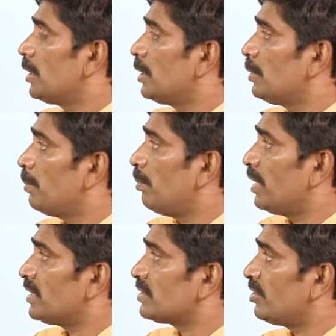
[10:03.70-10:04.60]

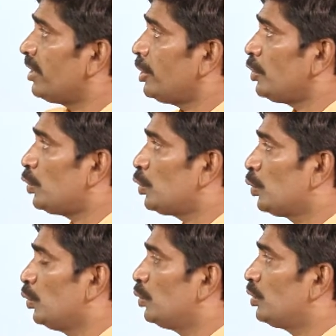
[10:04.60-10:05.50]
minus 3 into 2,
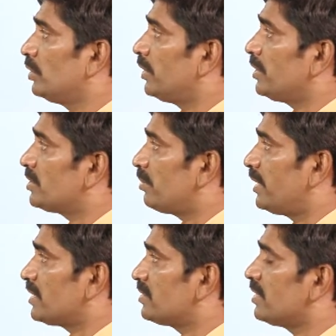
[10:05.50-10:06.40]
that is minus
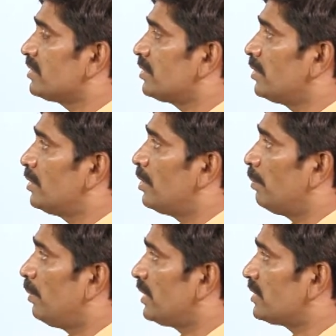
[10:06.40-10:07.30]
6,
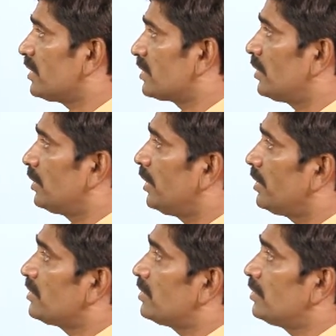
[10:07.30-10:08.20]
minus 6, that
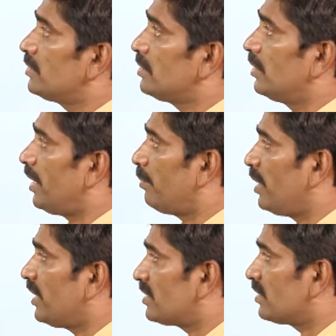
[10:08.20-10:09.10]
is
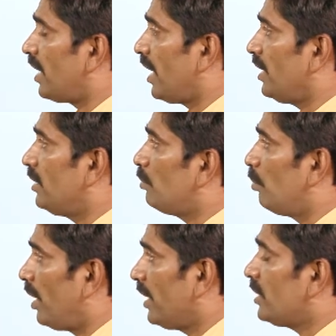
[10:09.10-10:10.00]
minus 9,
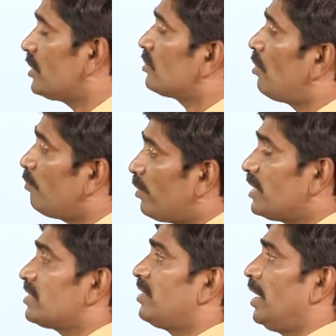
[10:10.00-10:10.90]
minus of minus
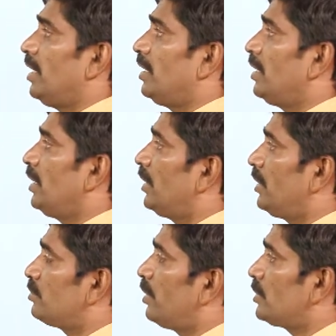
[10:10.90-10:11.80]
3, that is
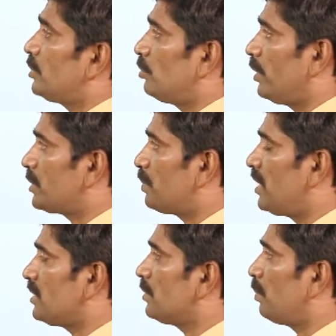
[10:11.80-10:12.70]
minus into minus
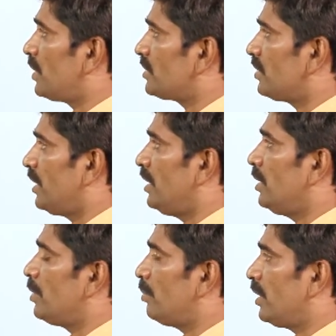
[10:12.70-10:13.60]
plus, plus 3,
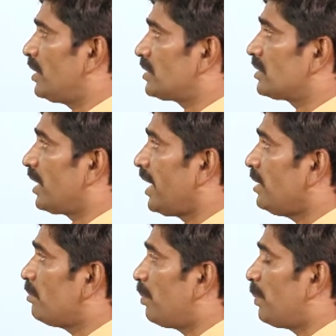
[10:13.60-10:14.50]
minus
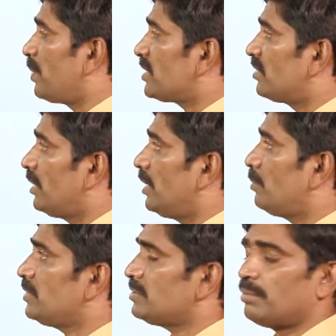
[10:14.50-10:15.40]
9 plus 3, that
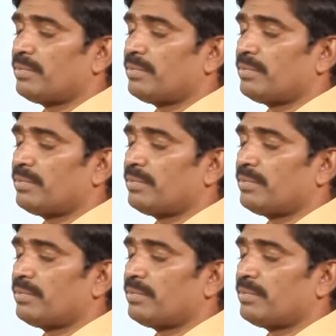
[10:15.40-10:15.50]
means minus